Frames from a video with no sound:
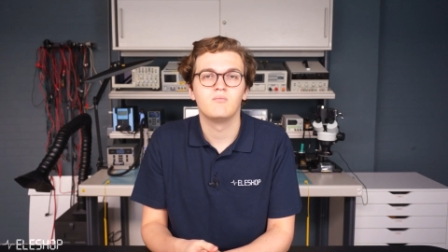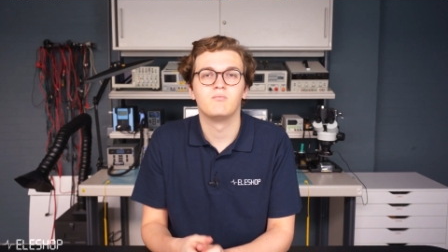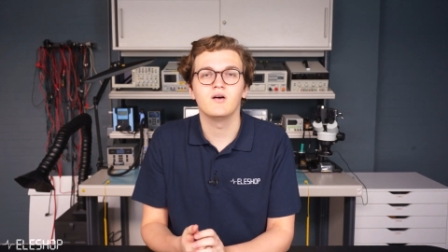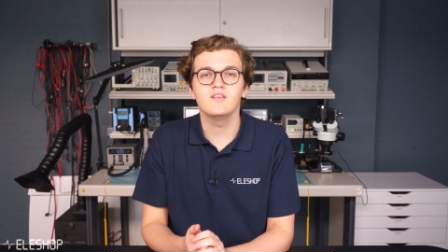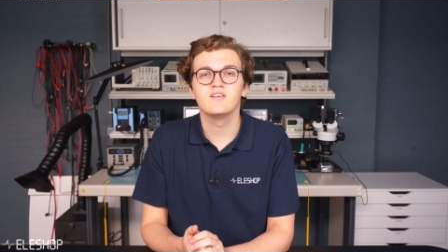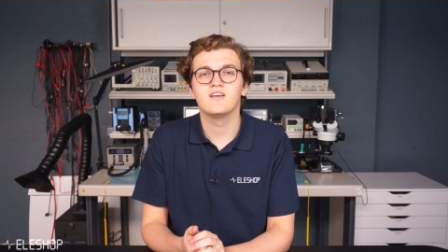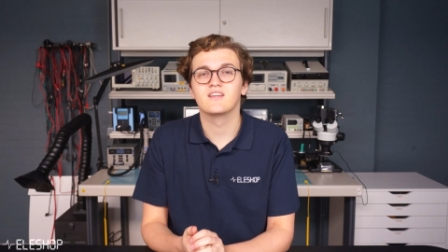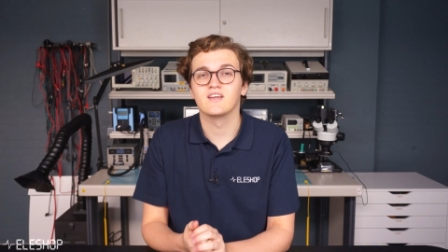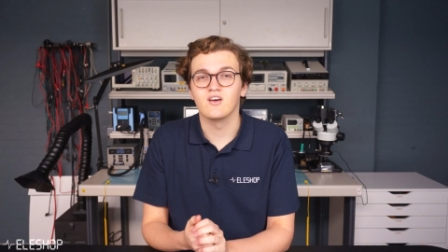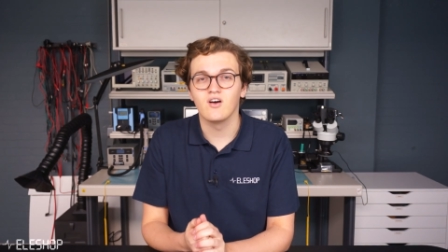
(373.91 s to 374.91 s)
but
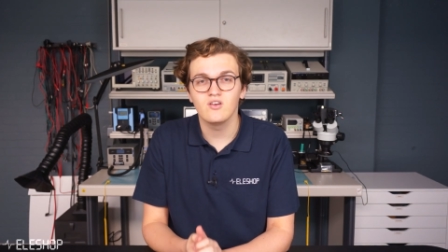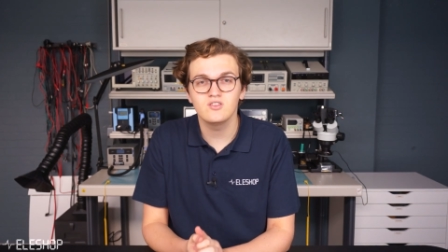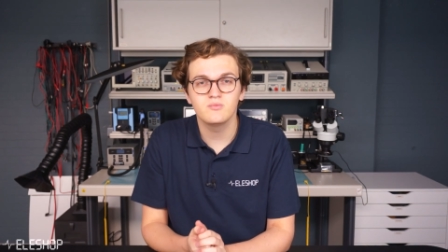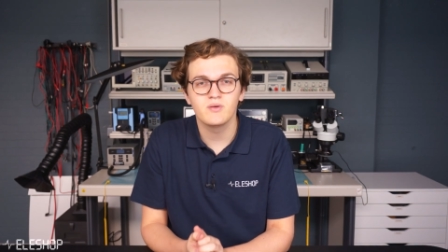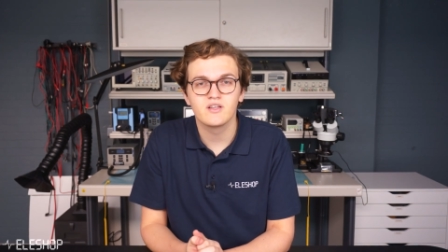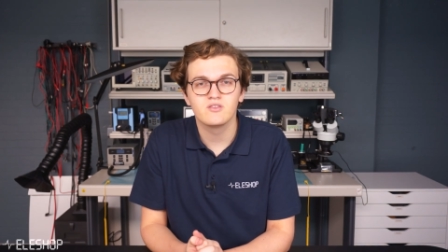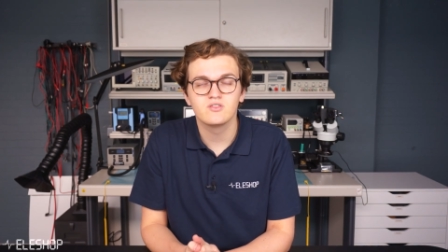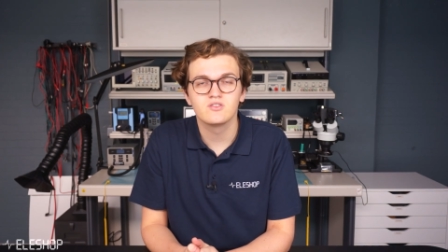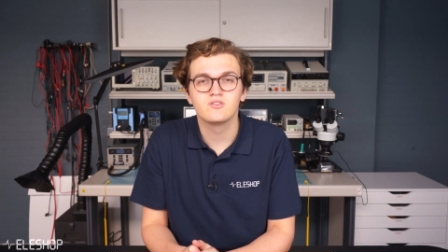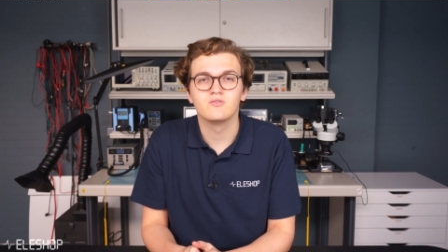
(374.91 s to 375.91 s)
it can also be
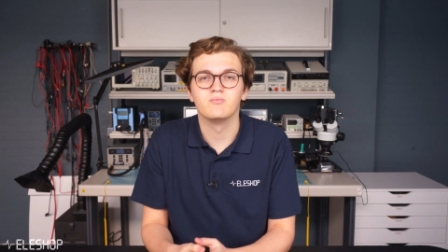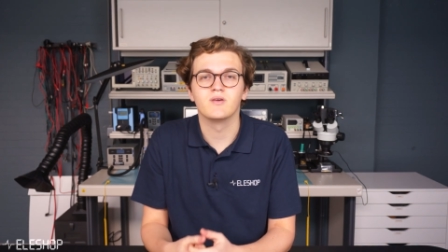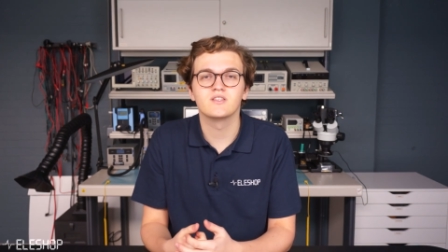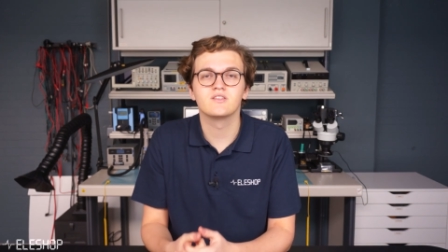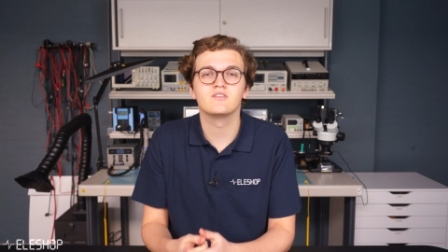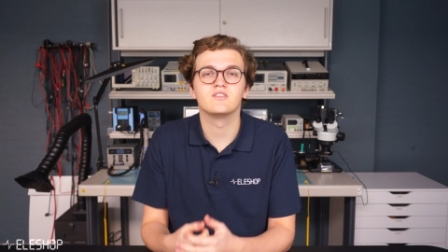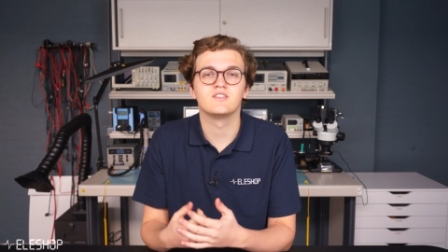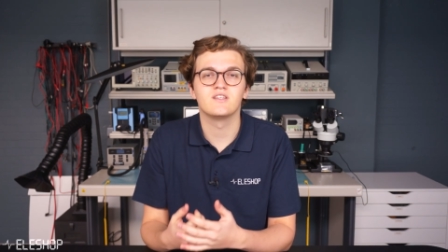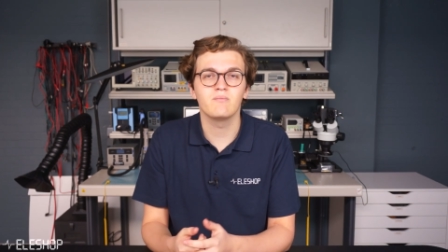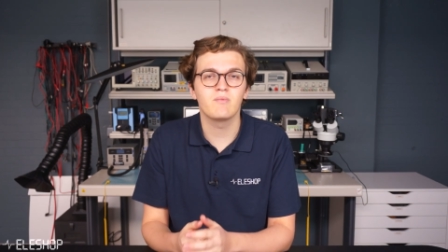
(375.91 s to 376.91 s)
used to measure the
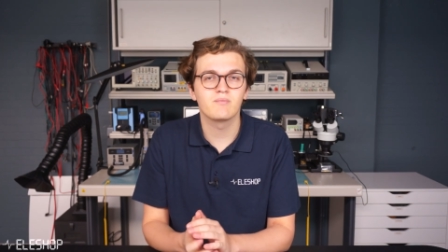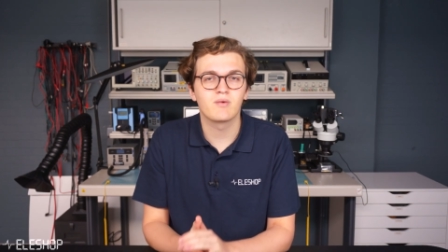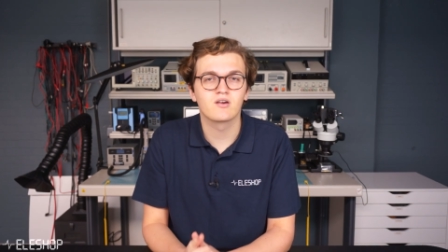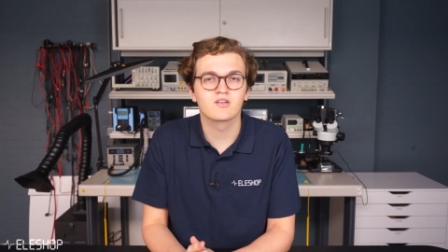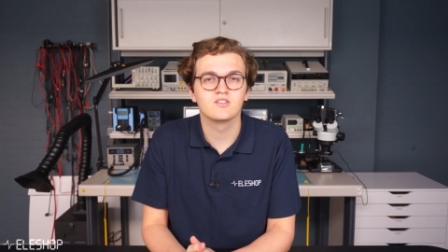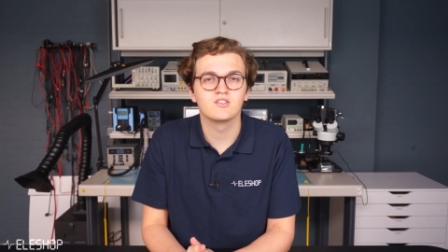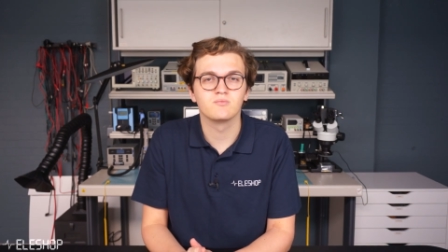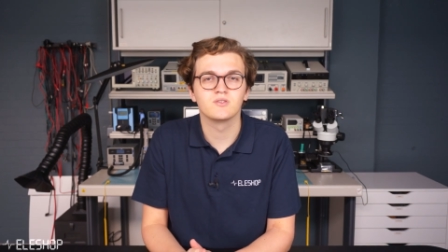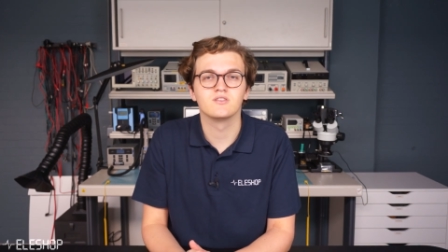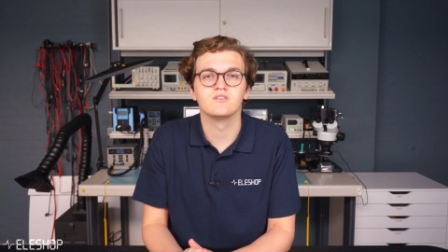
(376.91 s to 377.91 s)
standby power
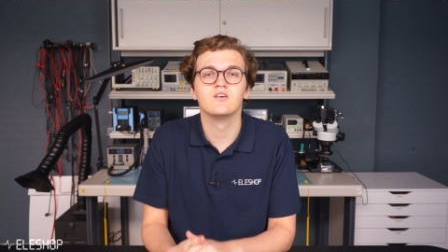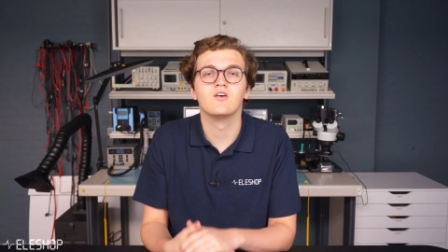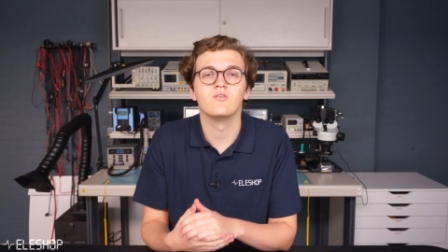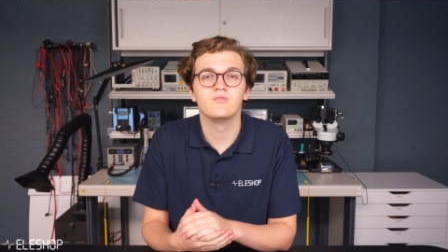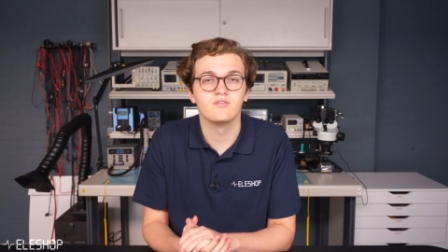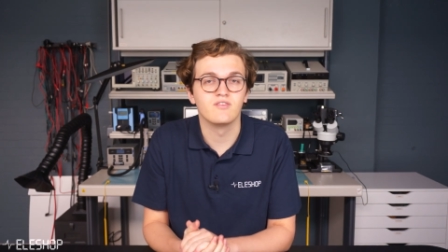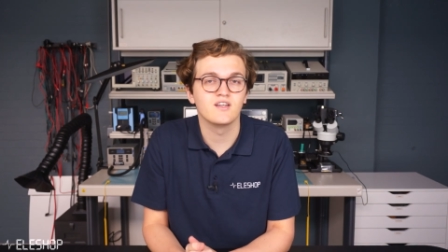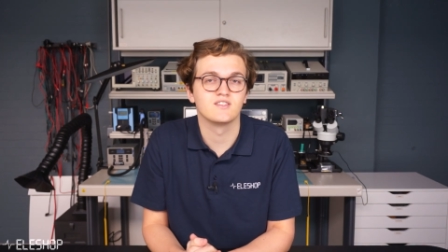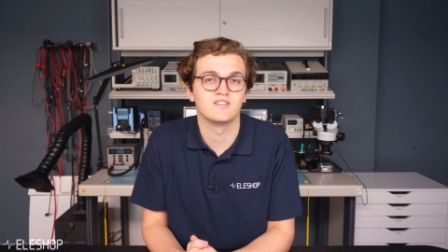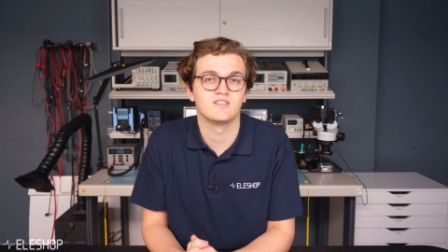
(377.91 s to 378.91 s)
consumption of
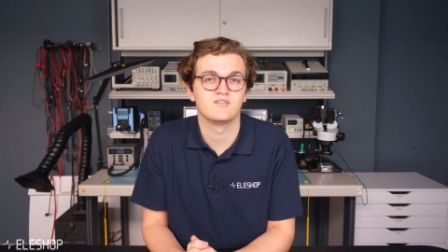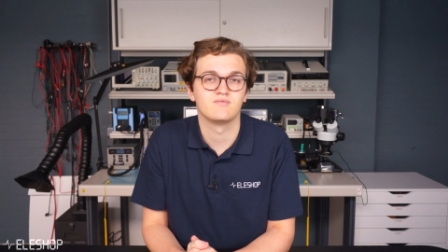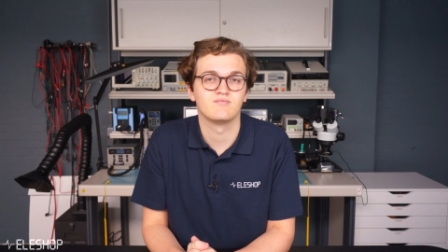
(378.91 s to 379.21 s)
devices.